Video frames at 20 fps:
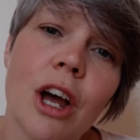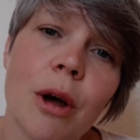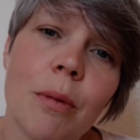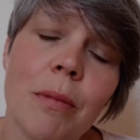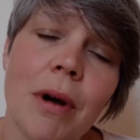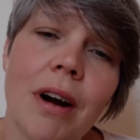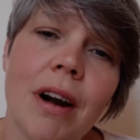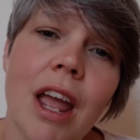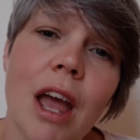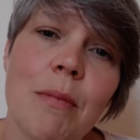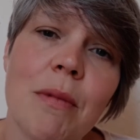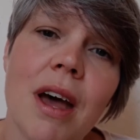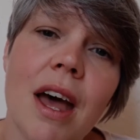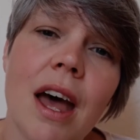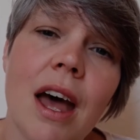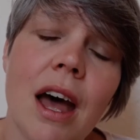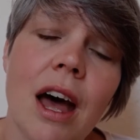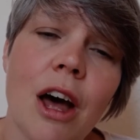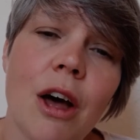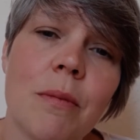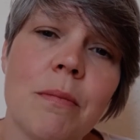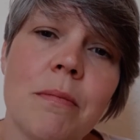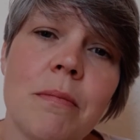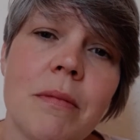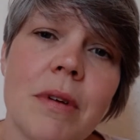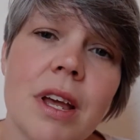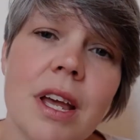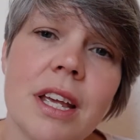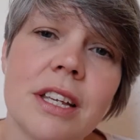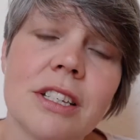Mariemma
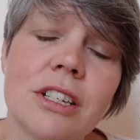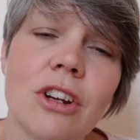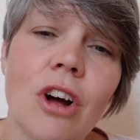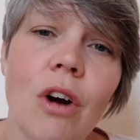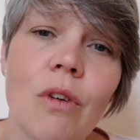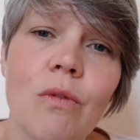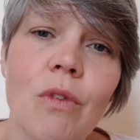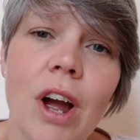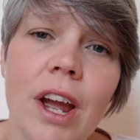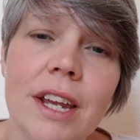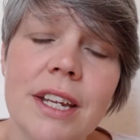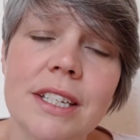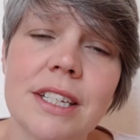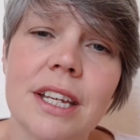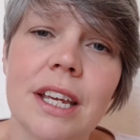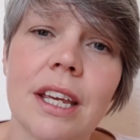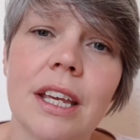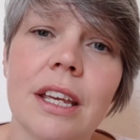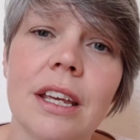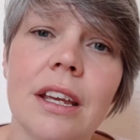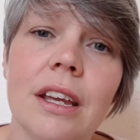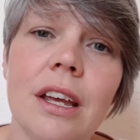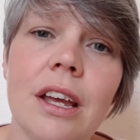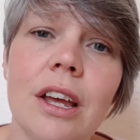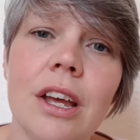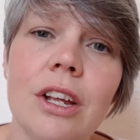is not writing